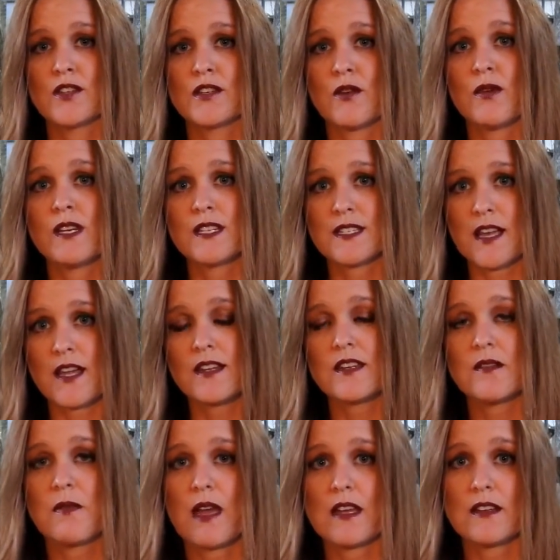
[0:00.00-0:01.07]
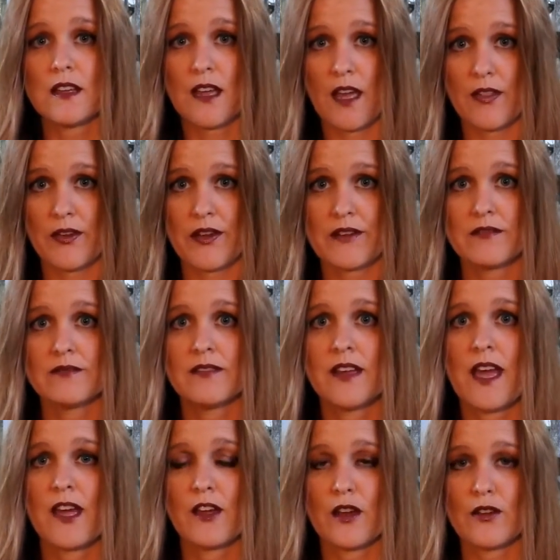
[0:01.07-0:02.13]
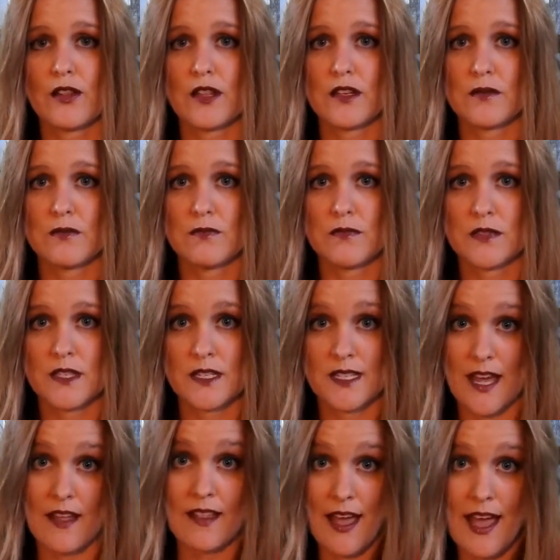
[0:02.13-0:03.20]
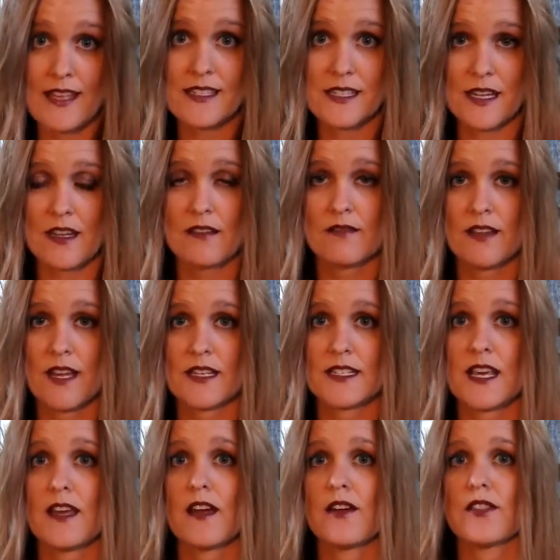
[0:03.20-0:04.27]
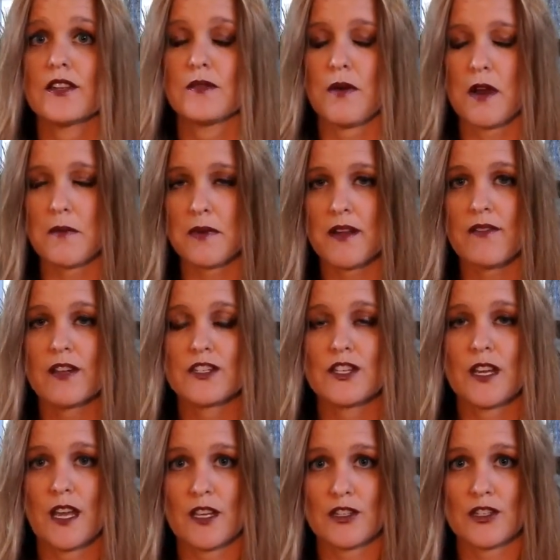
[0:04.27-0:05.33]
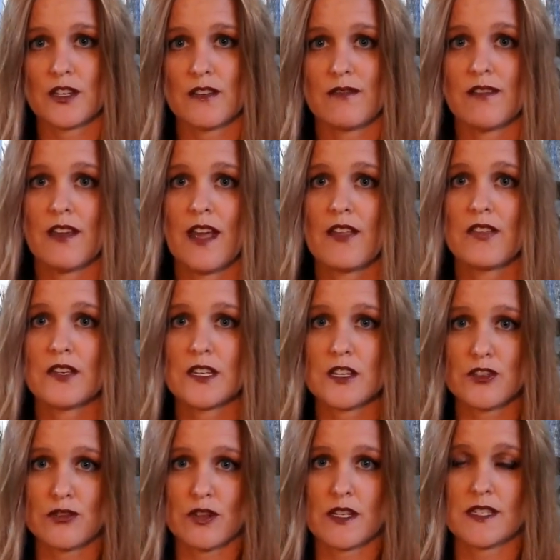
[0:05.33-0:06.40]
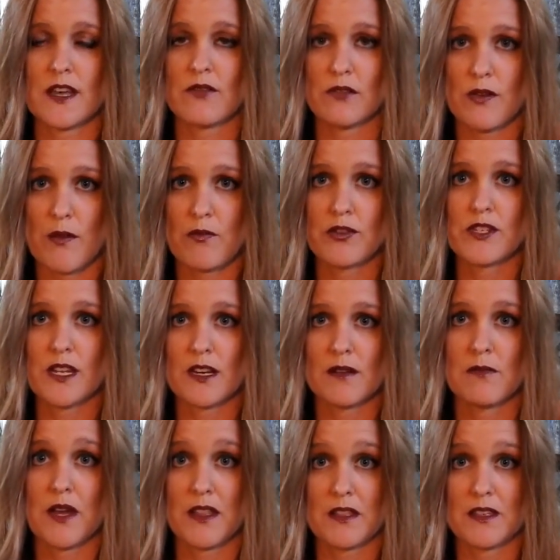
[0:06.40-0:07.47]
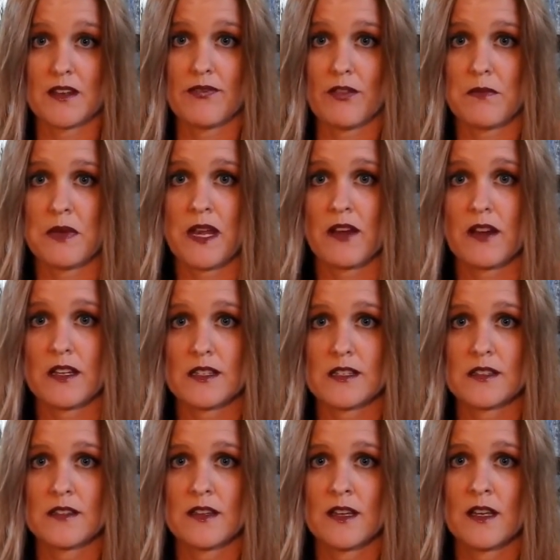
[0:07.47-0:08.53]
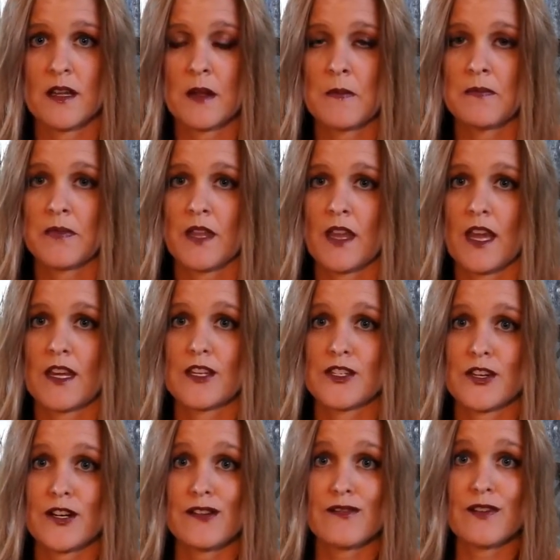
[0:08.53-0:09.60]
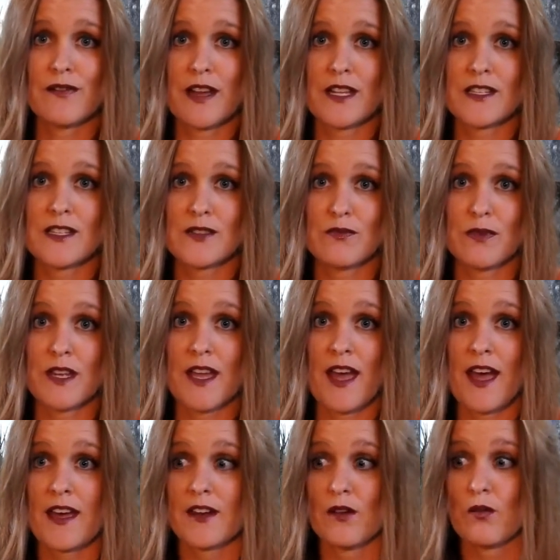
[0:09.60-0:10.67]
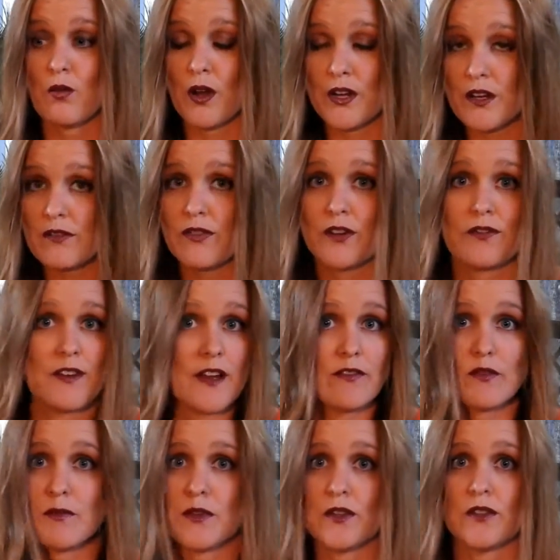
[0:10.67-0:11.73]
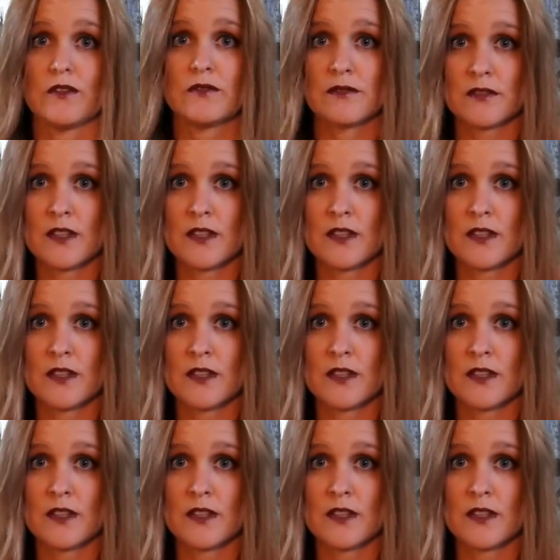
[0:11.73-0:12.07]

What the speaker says: So we decided to band together and go to Tallahassee and take on the Department of Education and the districts that were represented by the different parents. In a turn of events, we had a wonderful, favorable